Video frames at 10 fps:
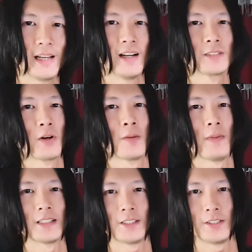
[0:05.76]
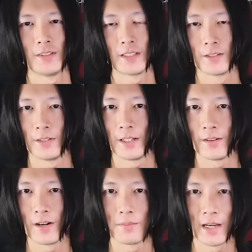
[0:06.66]
Hey guys, welcome back to another
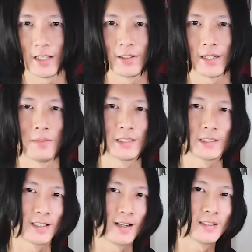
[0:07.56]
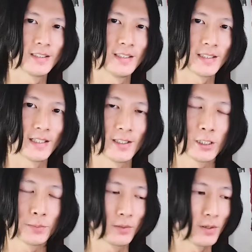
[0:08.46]
video. I'm Henry, I'm a digital artist, and I
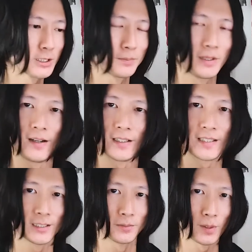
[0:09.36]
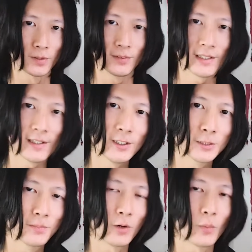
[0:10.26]
know it's been a while since my last set of proper
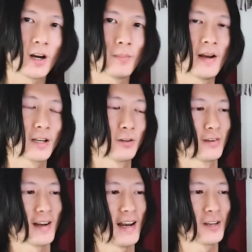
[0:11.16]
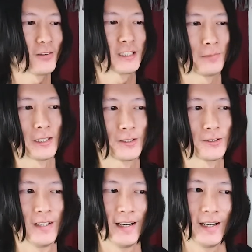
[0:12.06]
videos, but we are back with a Halloween
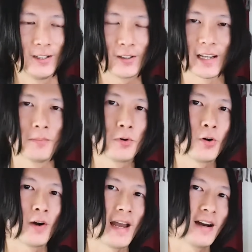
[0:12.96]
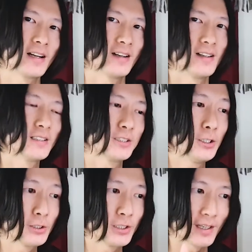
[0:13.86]
special, looking at more AI art,
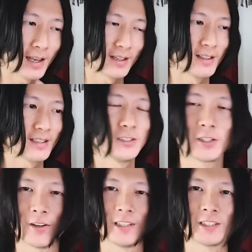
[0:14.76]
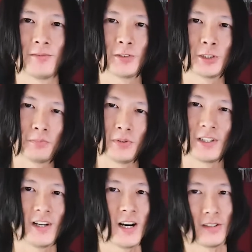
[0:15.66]
using AI to create some
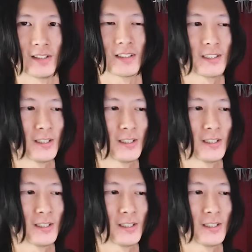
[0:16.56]
spooky artwork.